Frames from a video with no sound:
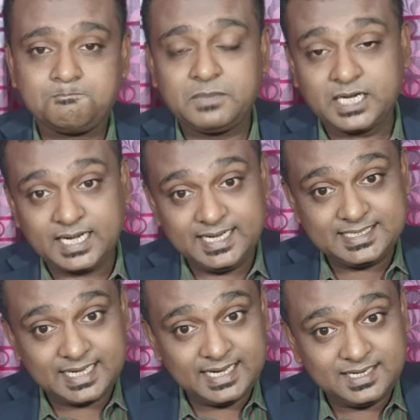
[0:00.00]
but I
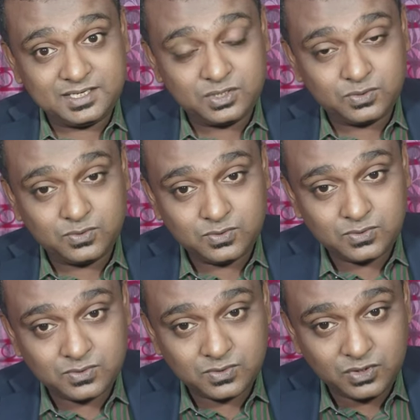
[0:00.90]
decided to
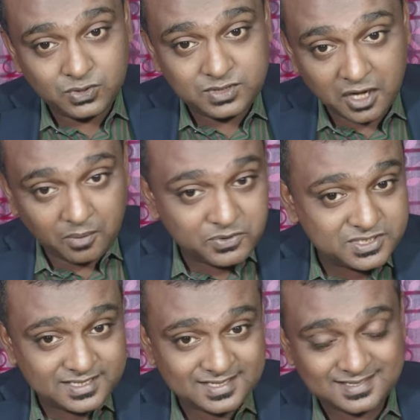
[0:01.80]
do the
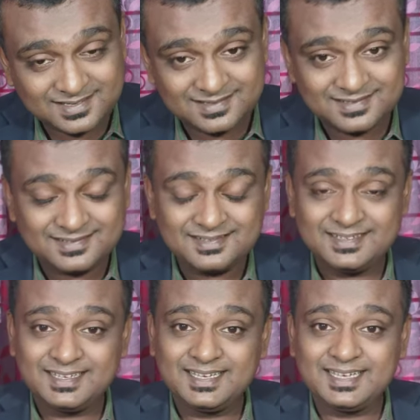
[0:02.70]
opposite,
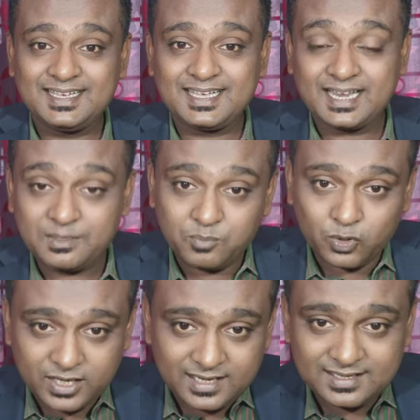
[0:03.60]
and I
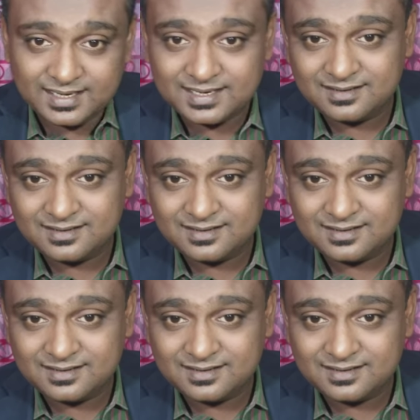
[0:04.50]
boarded the